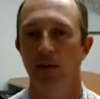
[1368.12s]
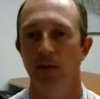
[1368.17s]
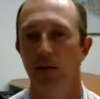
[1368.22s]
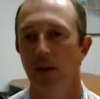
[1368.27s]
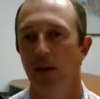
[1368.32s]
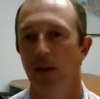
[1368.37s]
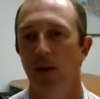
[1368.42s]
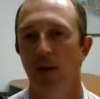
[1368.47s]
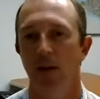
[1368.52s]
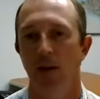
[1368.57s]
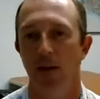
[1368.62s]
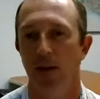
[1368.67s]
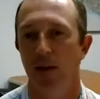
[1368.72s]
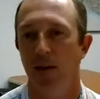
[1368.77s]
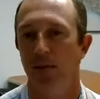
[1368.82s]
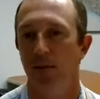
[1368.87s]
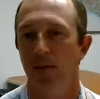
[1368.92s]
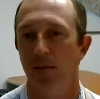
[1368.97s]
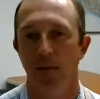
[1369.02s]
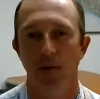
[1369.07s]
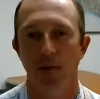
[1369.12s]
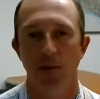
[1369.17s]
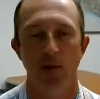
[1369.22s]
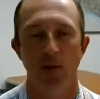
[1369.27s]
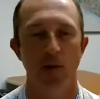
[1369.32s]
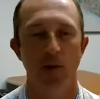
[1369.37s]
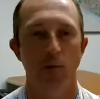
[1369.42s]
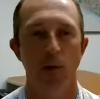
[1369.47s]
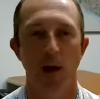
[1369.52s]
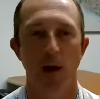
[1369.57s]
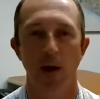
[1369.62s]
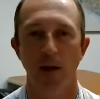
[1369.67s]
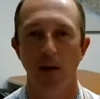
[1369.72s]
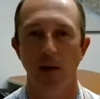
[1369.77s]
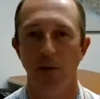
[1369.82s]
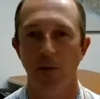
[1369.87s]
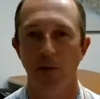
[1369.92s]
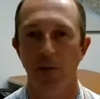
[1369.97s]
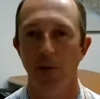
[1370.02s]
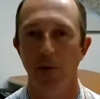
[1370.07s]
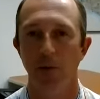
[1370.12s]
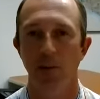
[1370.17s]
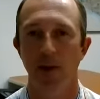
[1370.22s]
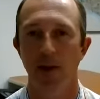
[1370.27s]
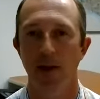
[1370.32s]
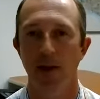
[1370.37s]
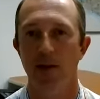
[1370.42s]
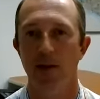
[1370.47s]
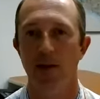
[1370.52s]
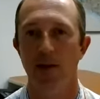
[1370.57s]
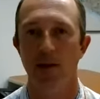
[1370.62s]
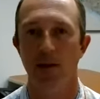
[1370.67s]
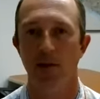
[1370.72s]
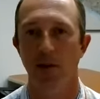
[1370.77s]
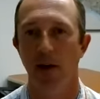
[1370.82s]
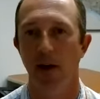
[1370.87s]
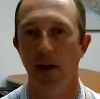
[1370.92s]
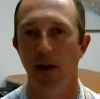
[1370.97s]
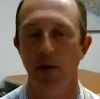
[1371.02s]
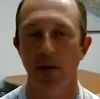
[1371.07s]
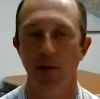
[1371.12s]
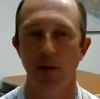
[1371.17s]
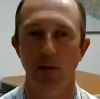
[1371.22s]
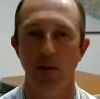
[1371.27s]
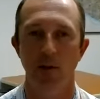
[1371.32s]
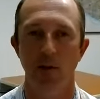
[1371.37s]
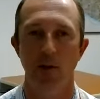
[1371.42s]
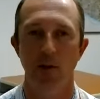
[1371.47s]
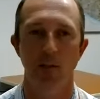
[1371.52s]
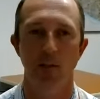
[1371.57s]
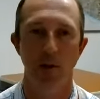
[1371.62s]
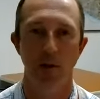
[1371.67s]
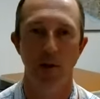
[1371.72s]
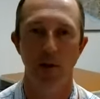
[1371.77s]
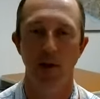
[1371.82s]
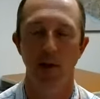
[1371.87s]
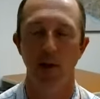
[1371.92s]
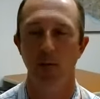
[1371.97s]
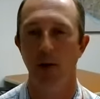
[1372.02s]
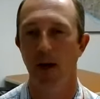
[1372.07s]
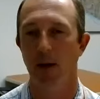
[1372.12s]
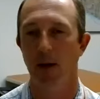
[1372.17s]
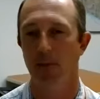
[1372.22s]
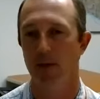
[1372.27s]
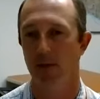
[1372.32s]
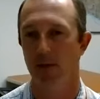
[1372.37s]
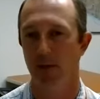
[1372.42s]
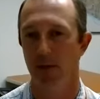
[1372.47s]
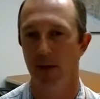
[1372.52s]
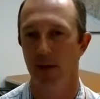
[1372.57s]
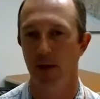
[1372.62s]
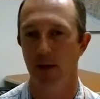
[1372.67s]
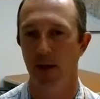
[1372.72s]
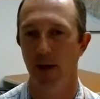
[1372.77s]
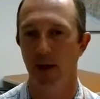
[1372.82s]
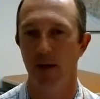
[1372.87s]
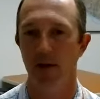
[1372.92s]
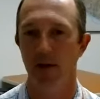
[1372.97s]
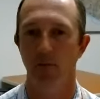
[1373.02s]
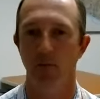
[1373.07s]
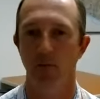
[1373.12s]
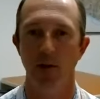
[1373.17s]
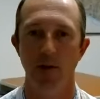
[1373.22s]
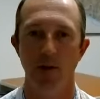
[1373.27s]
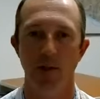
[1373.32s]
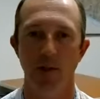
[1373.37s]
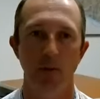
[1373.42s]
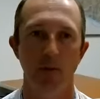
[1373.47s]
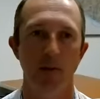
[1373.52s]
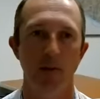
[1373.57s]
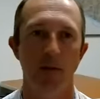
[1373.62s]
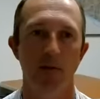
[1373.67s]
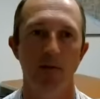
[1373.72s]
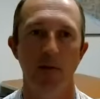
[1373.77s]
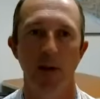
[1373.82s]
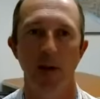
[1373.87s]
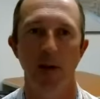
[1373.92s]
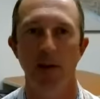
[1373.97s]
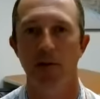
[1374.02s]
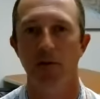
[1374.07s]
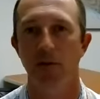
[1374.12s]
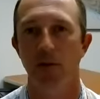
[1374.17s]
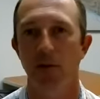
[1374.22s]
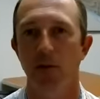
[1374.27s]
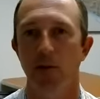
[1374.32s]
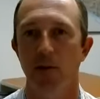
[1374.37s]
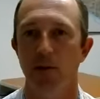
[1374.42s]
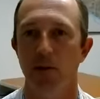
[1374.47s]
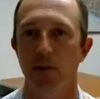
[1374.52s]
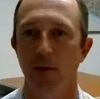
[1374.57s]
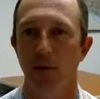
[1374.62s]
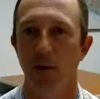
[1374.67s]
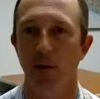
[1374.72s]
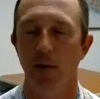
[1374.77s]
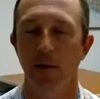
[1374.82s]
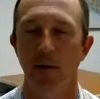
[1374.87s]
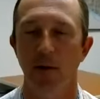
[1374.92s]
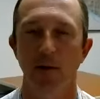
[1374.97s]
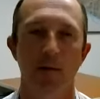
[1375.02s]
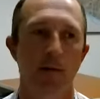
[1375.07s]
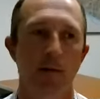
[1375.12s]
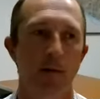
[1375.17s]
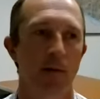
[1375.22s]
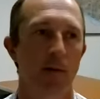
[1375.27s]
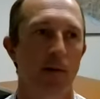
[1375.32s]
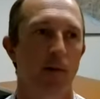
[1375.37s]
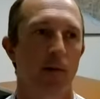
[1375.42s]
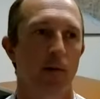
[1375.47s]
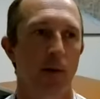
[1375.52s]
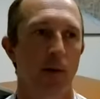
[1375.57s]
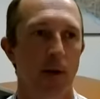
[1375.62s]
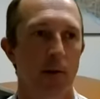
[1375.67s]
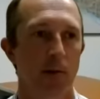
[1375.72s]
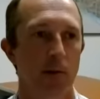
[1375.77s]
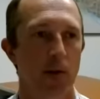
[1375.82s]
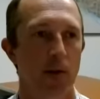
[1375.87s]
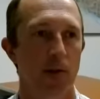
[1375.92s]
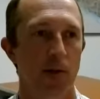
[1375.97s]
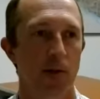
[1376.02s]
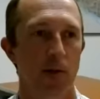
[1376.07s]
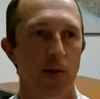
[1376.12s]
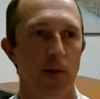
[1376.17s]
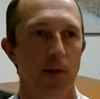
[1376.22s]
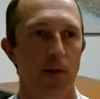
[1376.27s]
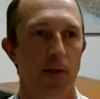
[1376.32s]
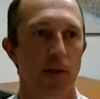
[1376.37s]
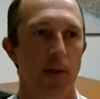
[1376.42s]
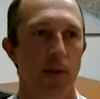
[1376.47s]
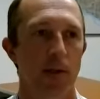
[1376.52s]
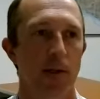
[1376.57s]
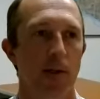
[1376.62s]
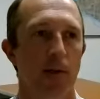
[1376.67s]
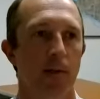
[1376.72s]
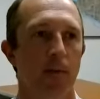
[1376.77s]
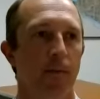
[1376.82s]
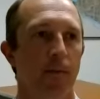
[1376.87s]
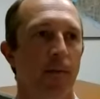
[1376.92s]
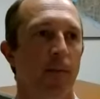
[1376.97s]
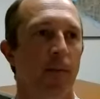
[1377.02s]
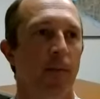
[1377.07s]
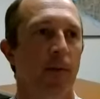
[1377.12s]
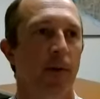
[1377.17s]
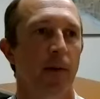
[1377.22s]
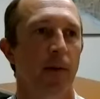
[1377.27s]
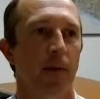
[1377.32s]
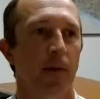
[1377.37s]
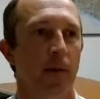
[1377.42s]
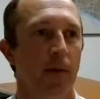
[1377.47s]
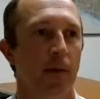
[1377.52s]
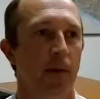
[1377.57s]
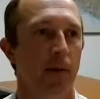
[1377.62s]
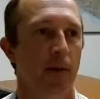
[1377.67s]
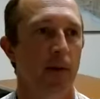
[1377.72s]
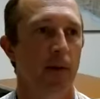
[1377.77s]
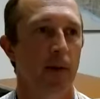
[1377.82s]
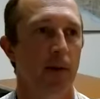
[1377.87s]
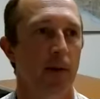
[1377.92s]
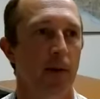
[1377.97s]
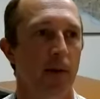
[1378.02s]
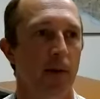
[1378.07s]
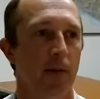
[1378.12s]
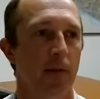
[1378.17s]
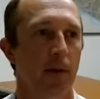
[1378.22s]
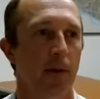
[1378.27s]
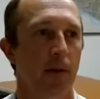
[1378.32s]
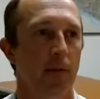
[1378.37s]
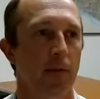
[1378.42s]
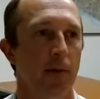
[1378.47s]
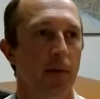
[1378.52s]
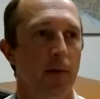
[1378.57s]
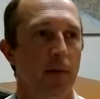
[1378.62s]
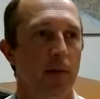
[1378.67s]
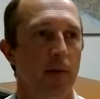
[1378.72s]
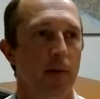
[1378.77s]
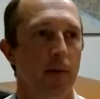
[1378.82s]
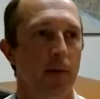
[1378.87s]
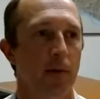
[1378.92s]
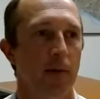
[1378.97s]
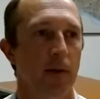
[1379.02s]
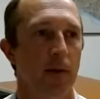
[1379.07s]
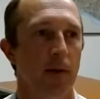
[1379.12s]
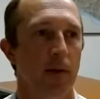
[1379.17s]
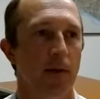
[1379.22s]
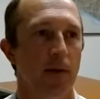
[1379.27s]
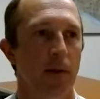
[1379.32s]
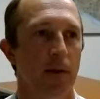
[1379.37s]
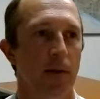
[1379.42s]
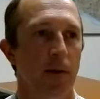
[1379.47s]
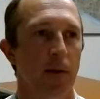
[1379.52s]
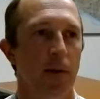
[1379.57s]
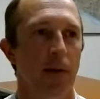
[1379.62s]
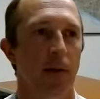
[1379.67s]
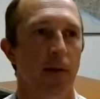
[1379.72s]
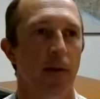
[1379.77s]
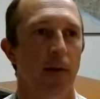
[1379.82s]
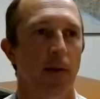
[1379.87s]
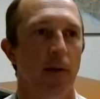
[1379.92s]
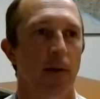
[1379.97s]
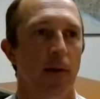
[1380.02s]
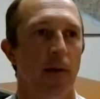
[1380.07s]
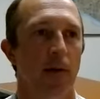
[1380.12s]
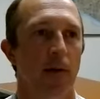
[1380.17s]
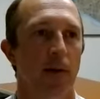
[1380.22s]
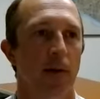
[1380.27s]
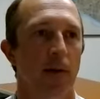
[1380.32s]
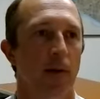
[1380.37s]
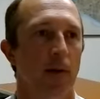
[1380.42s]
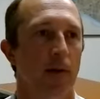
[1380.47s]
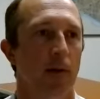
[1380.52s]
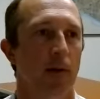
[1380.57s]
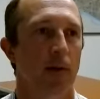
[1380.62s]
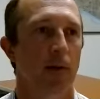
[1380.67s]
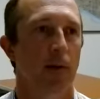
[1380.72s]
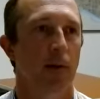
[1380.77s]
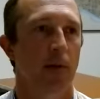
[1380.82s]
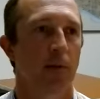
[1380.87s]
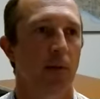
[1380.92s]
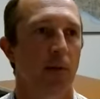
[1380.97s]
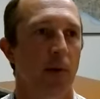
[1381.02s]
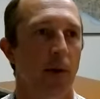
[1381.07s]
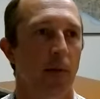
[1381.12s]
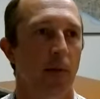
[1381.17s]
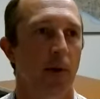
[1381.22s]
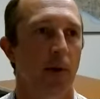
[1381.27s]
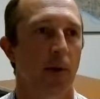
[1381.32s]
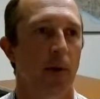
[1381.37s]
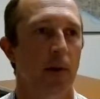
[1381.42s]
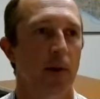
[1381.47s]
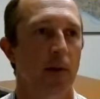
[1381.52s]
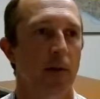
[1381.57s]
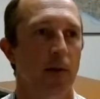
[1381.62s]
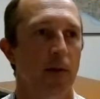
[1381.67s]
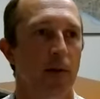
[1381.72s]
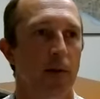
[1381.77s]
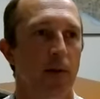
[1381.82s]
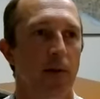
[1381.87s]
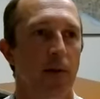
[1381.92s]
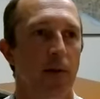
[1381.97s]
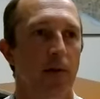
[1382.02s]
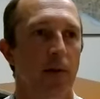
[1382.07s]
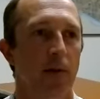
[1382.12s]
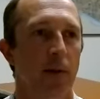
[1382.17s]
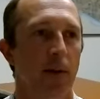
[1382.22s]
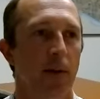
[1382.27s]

that they'll just walk you through the basics of how to use the PIC and Maps Online and where some of the advanced features are. Great resources there. Let's see what else here. So we had find parcel, we